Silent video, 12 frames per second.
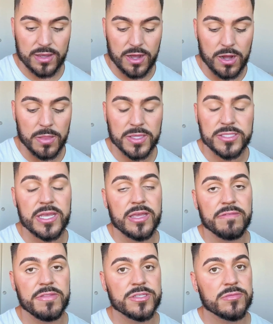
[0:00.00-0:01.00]
On the day
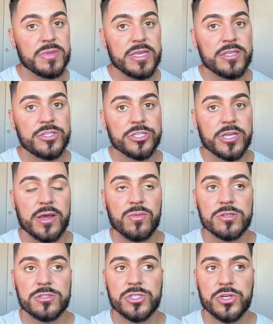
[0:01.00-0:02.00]
of the speech, I
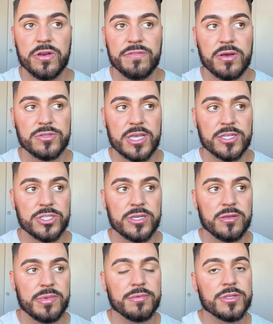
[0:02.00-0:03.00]
wasn't sure if I was actually
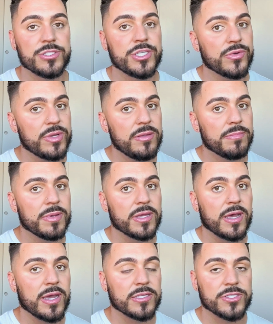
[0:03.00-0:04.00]
going to be able to do it,
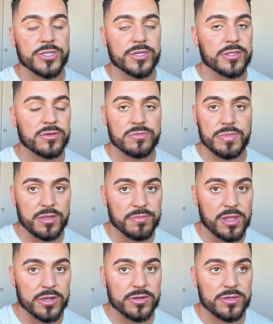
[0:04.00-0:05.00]
but I took those beta
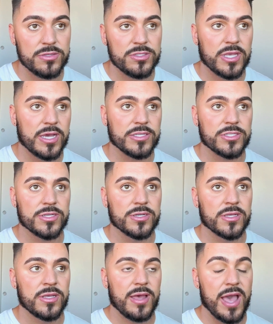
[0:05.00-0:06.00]
blockers. I
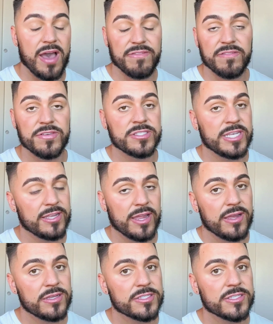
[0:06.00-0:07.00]
took half of a
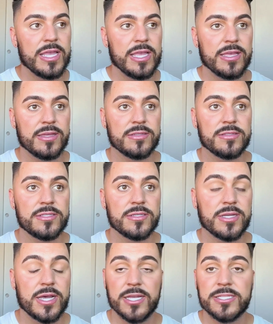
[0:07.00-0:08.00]
Xanax and
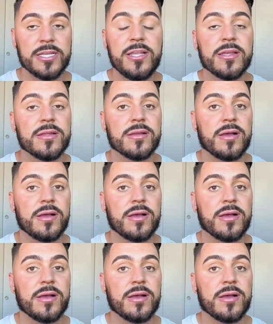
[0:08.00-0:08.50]
I did it.